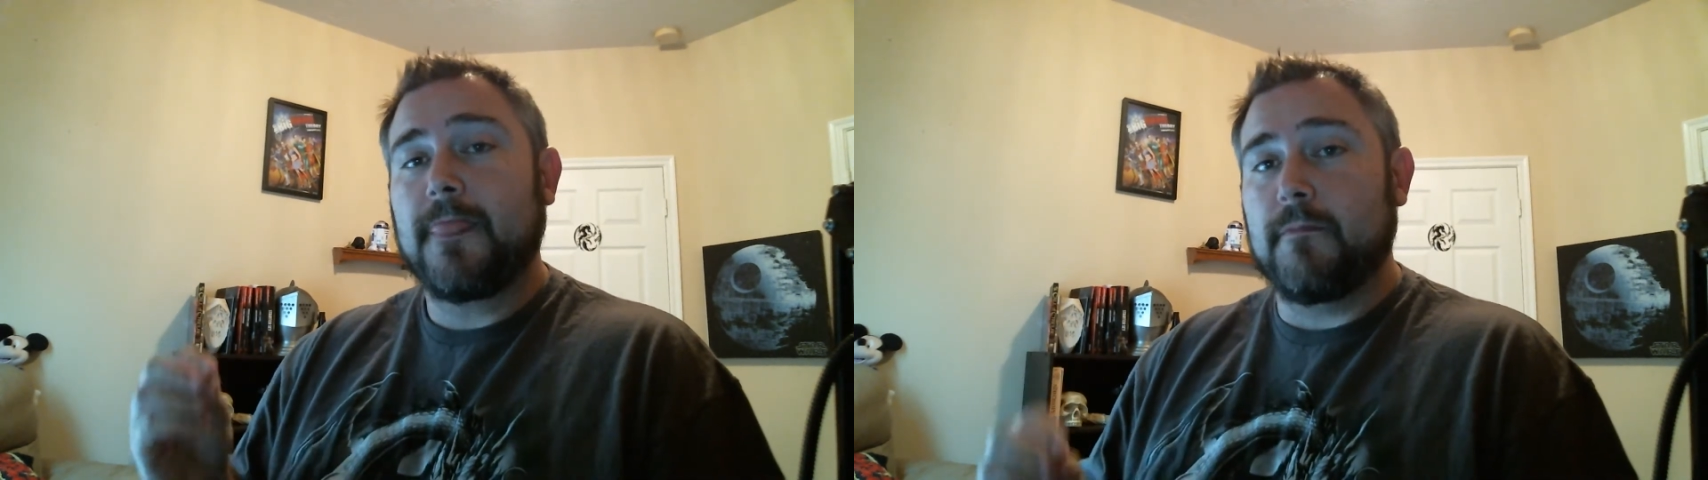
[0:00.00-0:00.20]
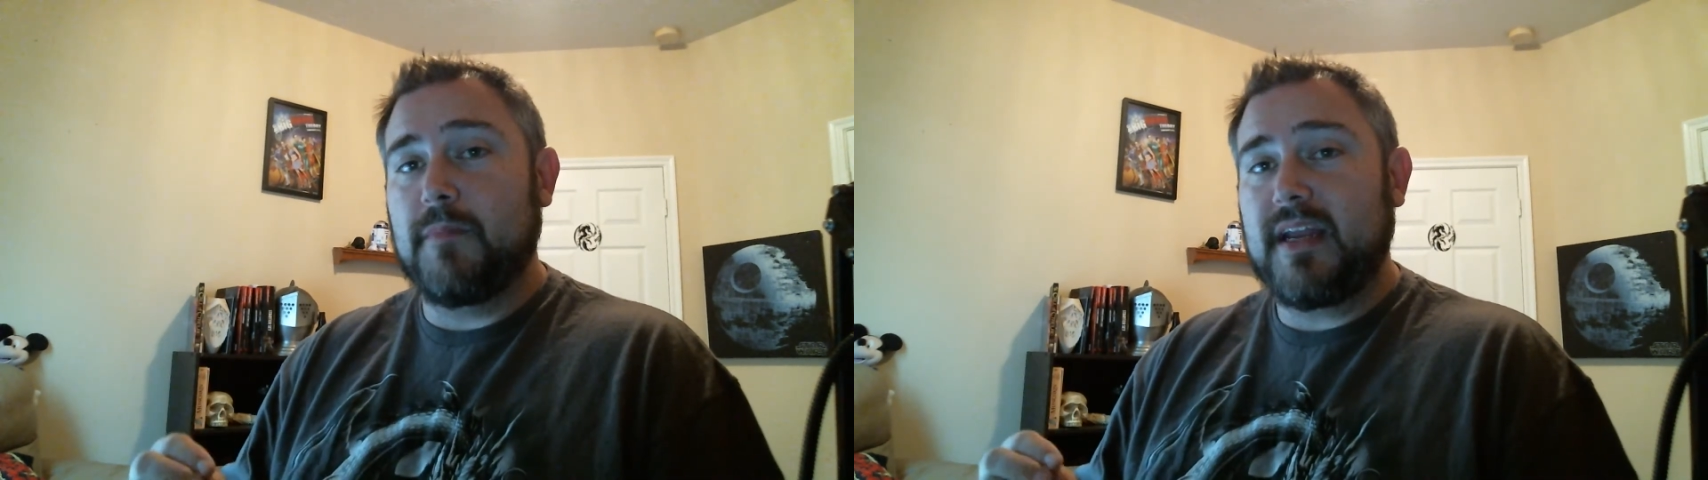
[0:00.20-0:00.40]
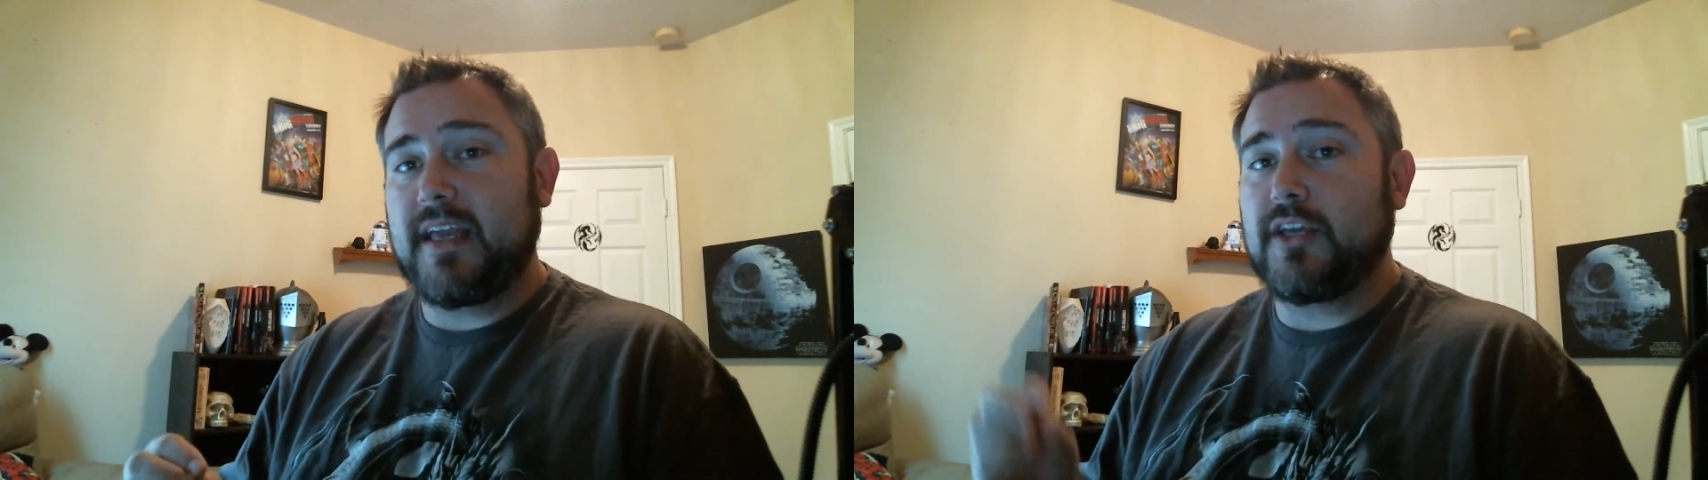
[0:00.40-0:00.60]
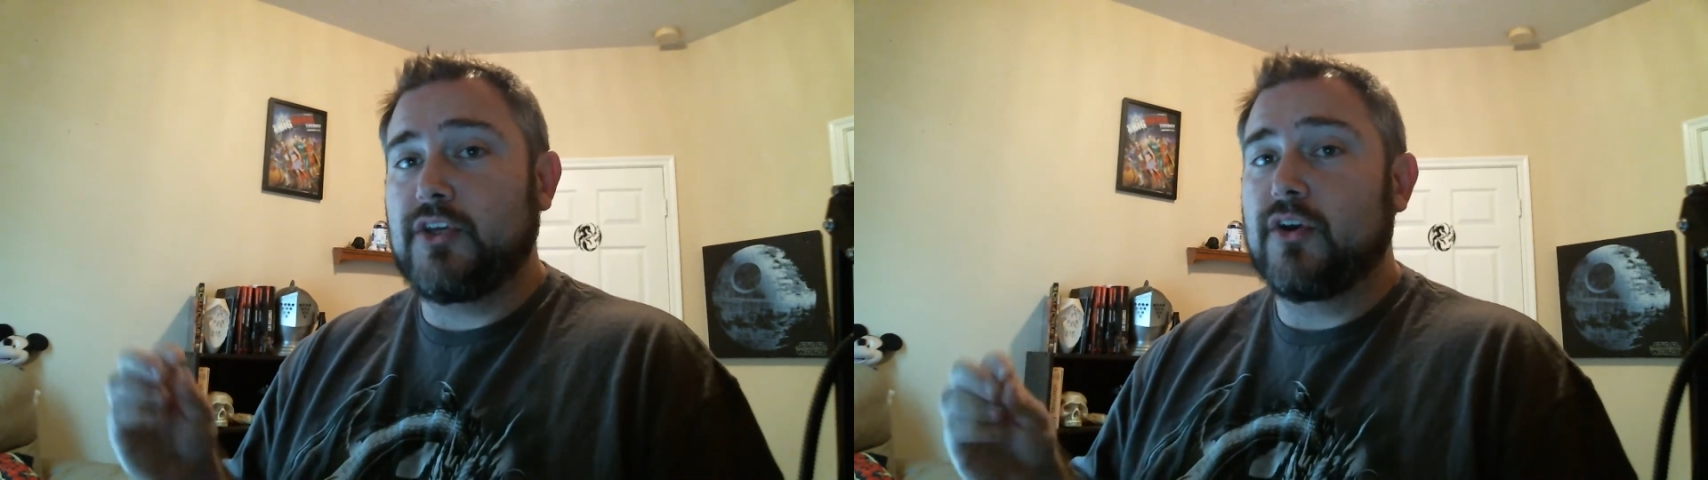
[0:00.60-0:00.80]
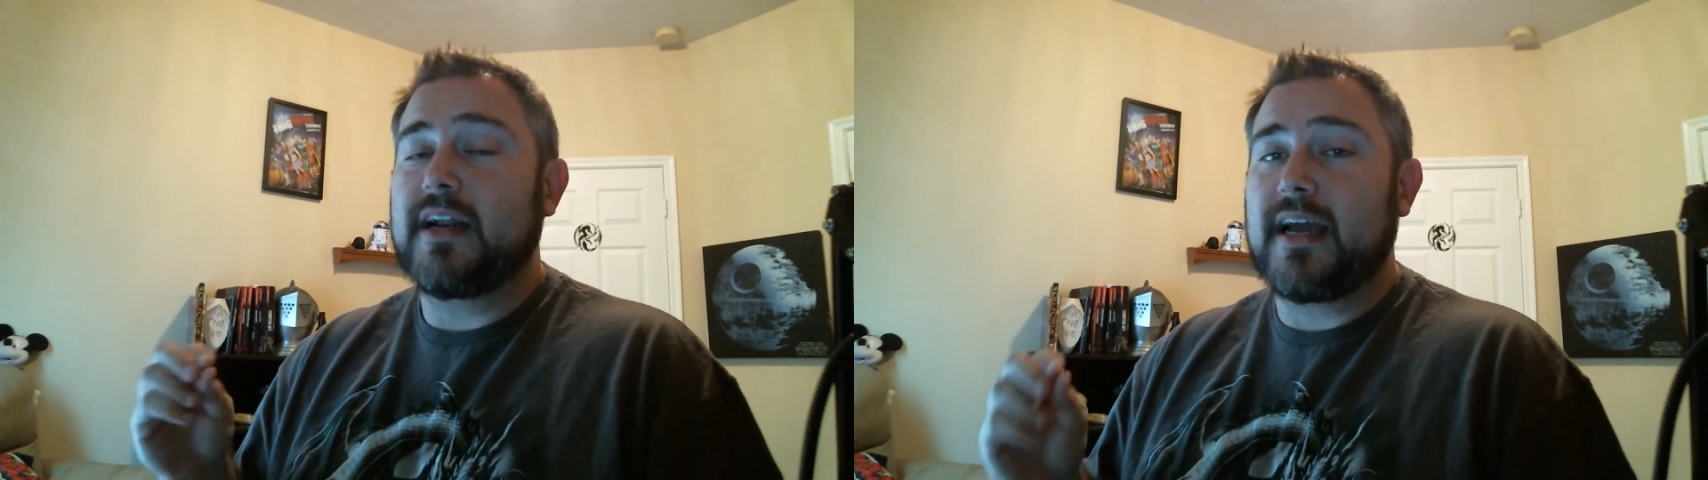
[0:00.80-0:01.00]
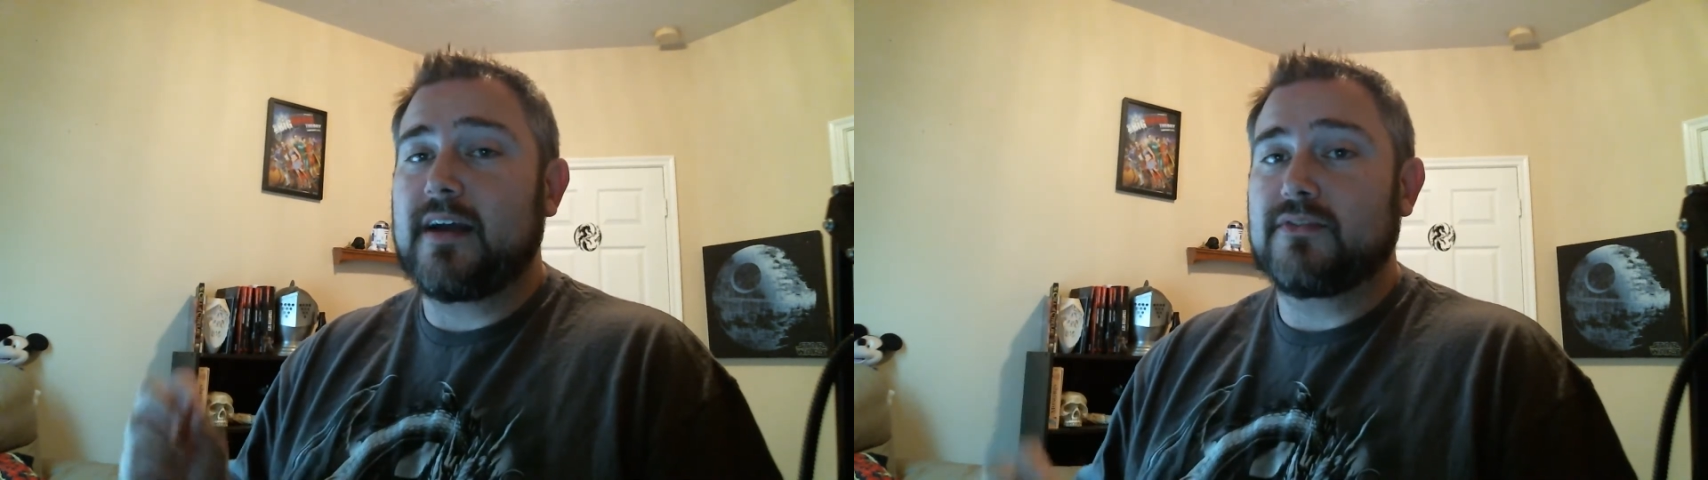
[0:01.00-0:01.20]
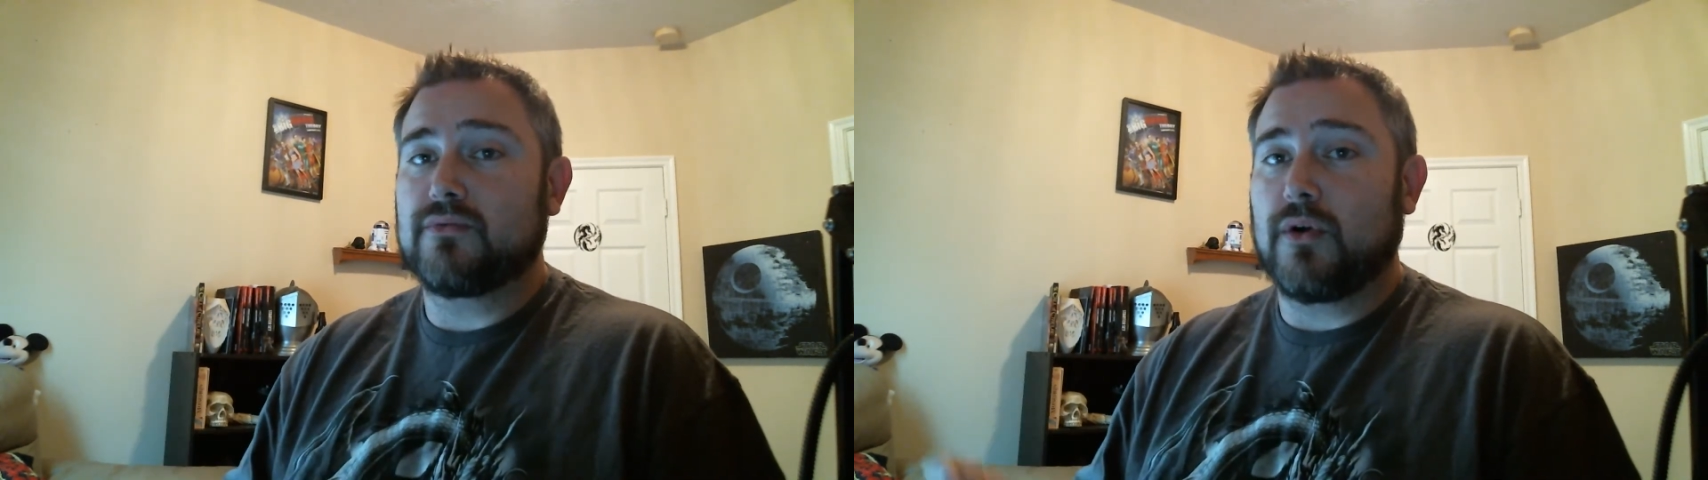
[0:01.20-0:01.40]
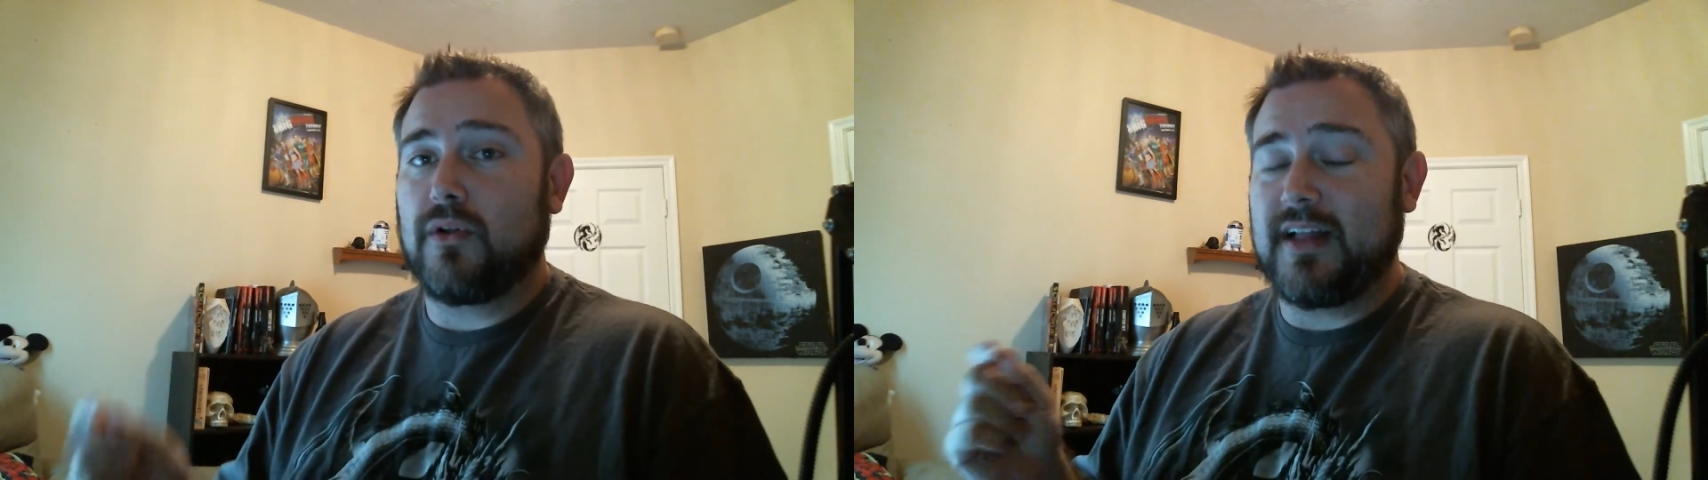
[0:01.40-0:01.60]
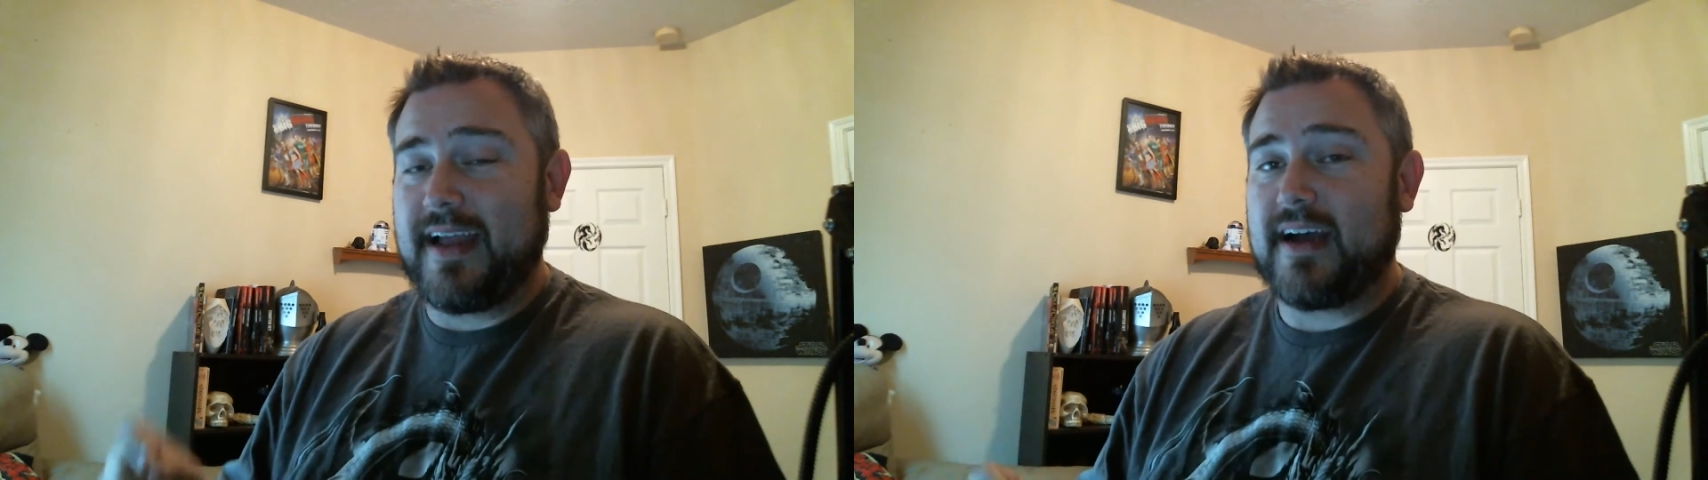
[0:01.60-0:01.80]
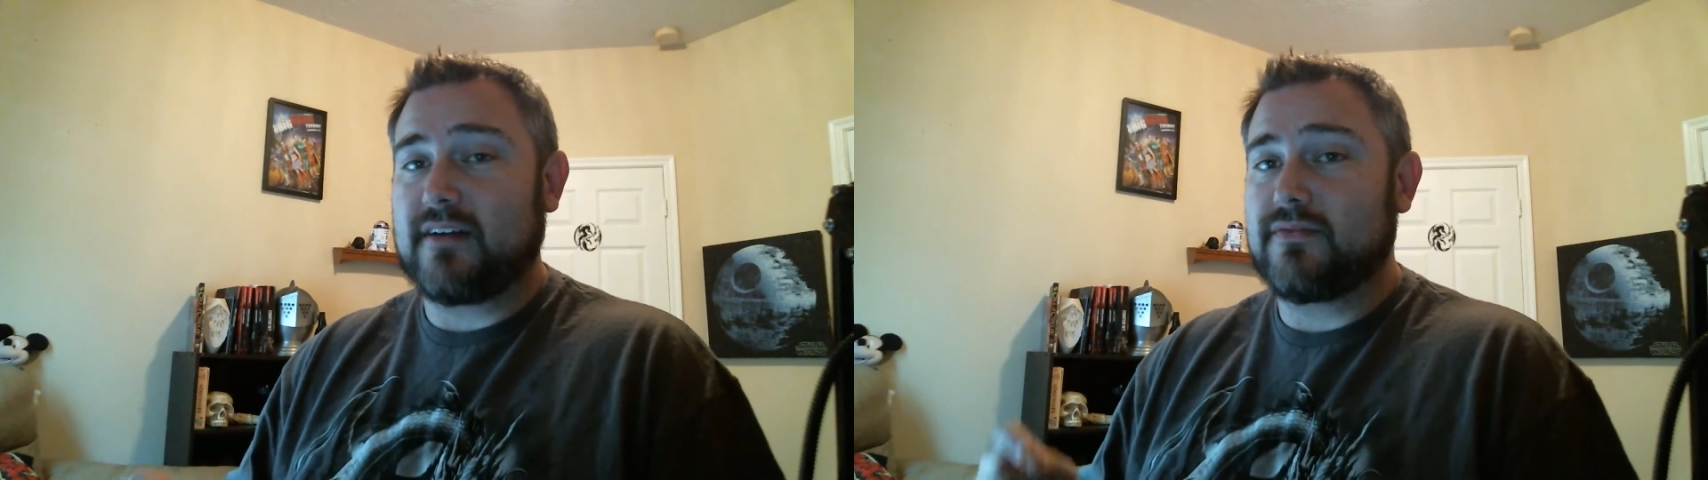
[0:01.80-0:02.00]
meaning you're going to have to roll
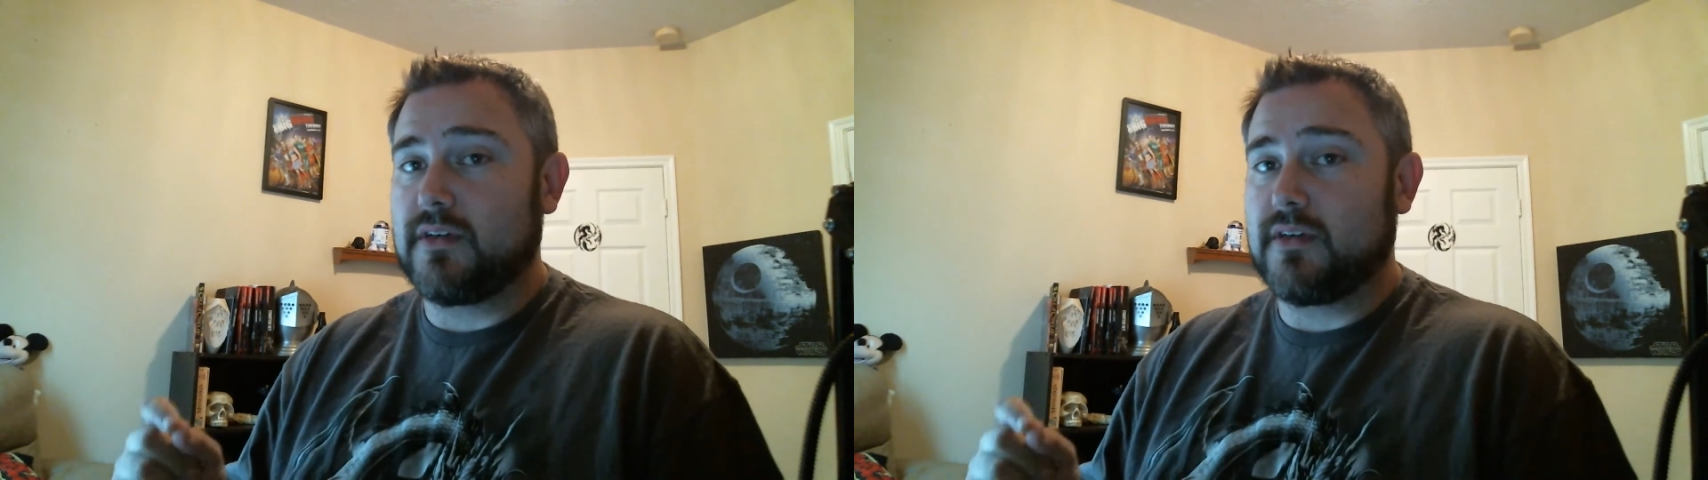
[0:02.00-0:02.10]
half